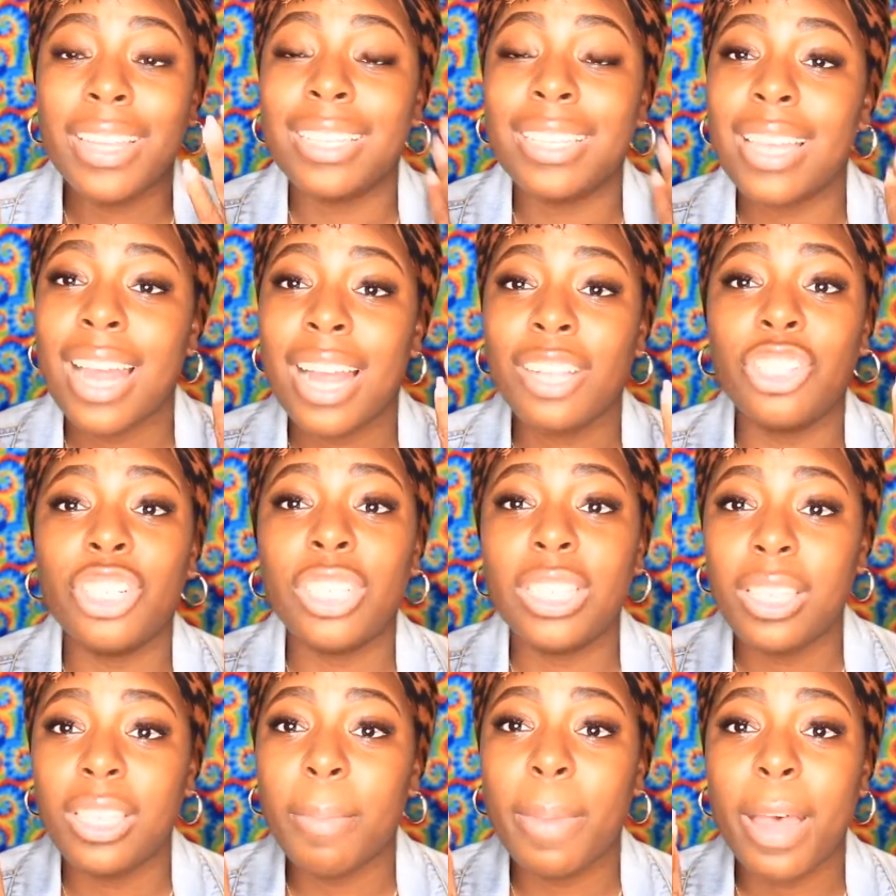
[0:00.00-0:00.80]
It's not
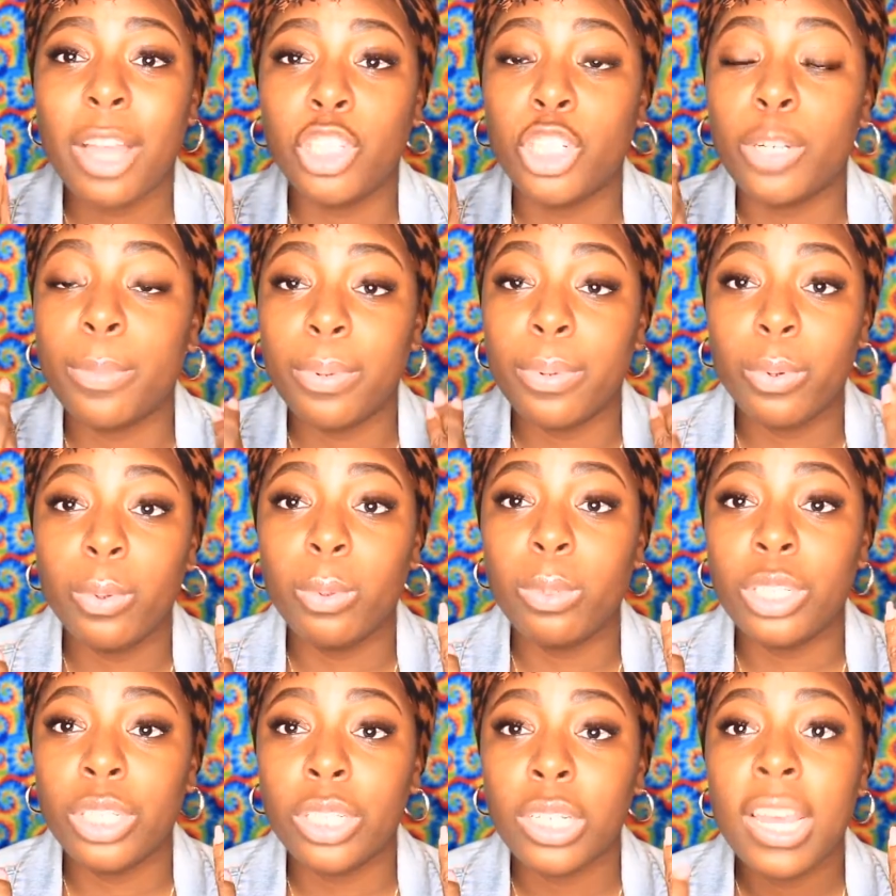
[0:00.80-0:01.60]
just about your
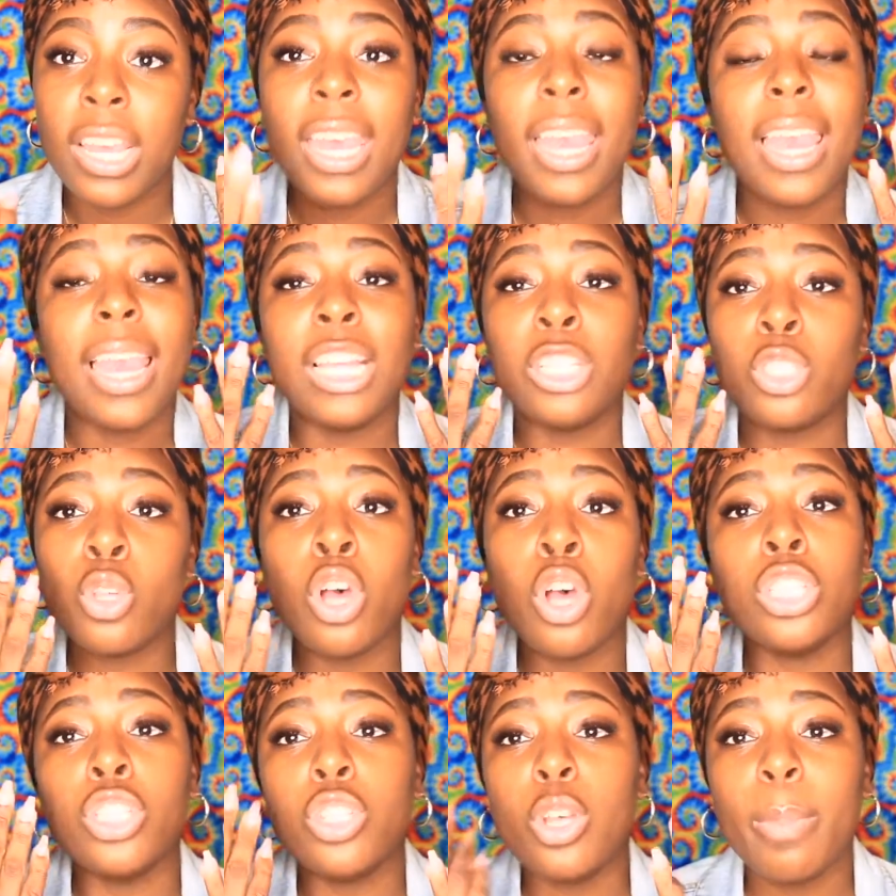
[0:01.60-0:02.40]
pooch, it's
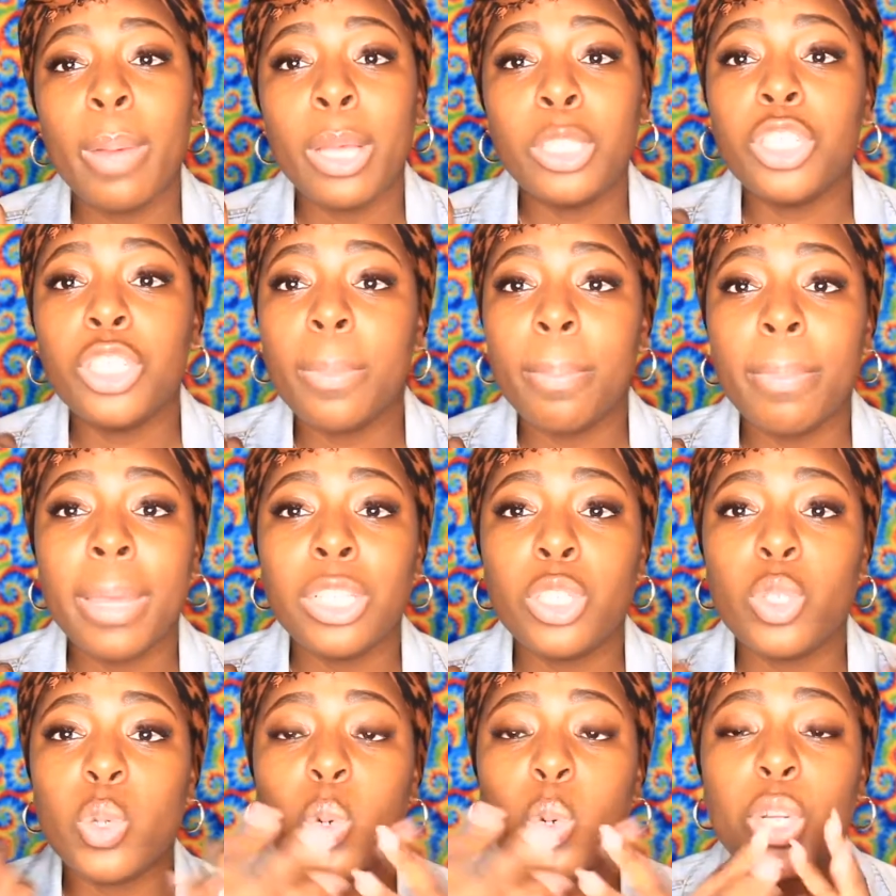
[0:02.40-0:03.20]
also about your
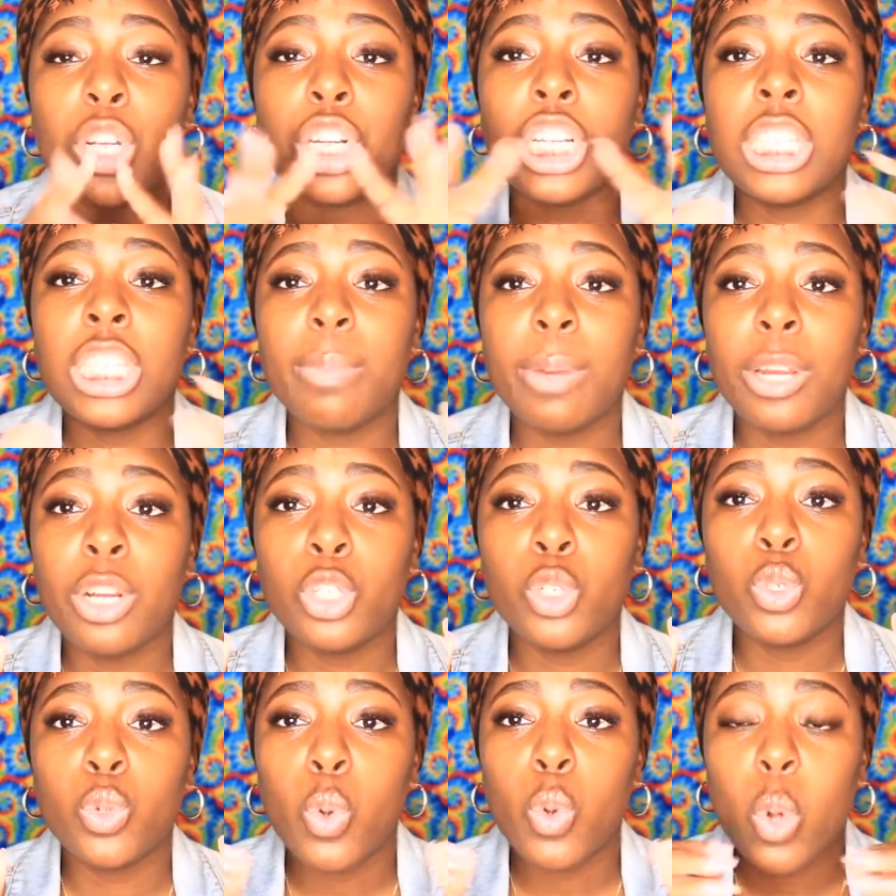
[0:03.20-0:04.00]
mental, your
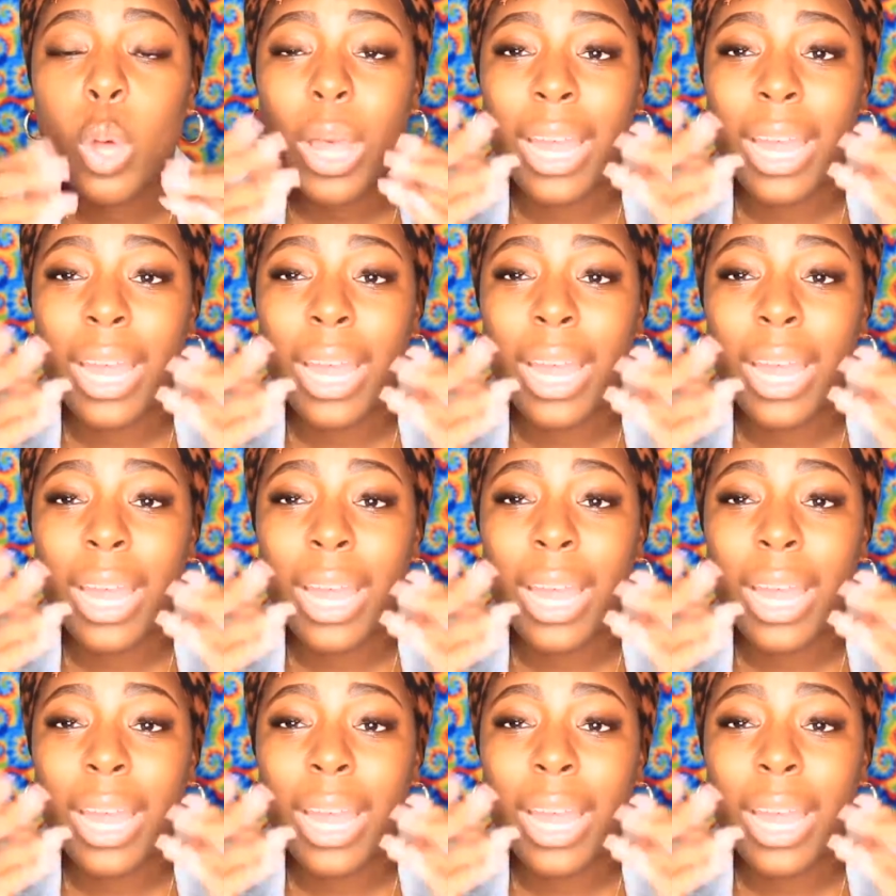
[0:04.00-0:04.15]
spiritual,